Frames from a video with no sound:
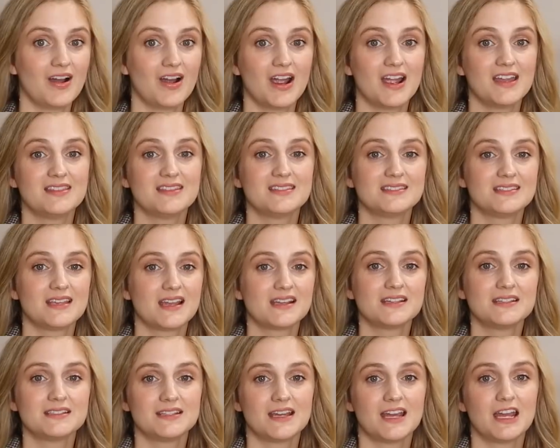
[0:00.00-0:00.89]
All right, the
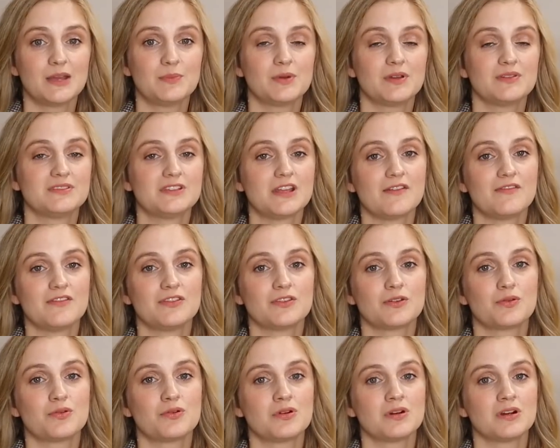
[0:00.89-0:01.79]
second type of
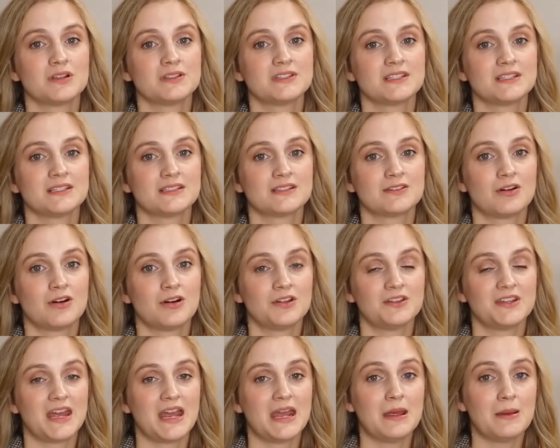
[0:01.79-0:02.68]
7th chords is
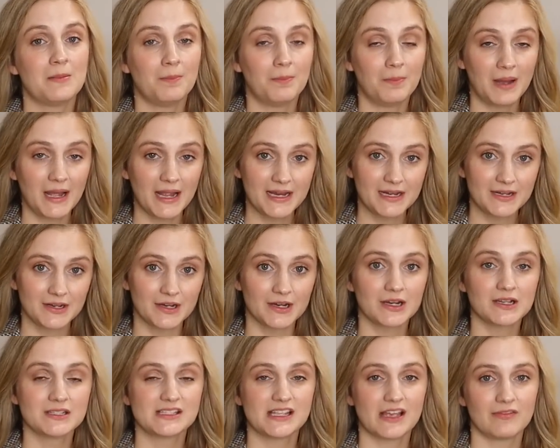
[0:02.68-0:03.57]
called a
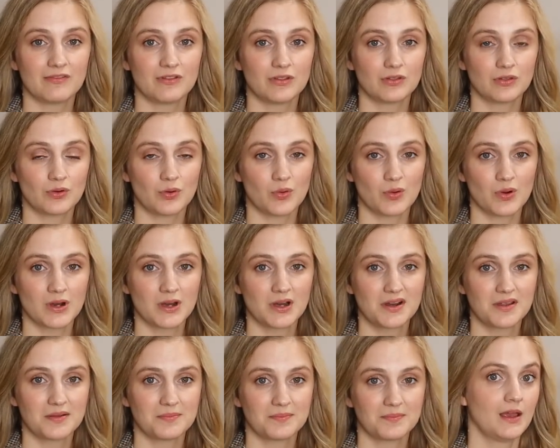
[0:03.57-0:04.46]
minor 7th
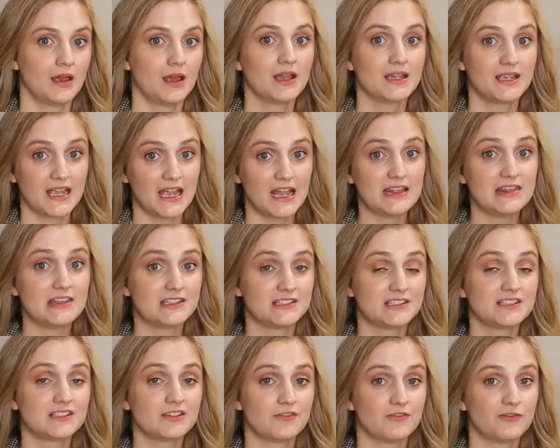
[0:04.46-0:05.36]
chord. Again,
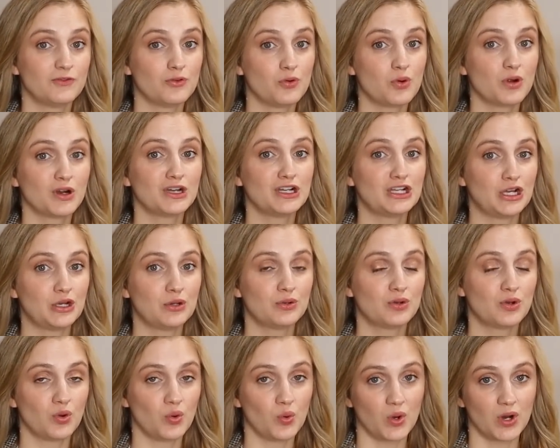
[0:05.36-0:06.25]
this is a
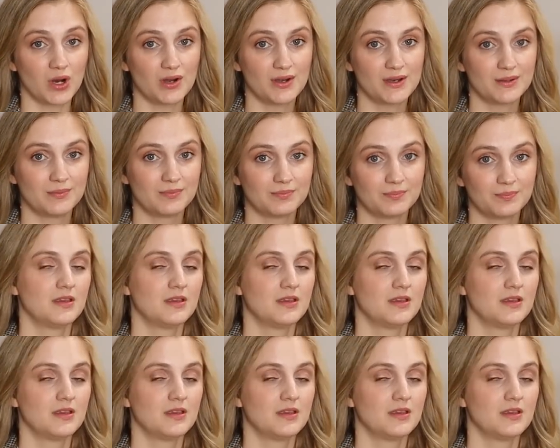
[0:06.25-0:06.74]
4-note chord.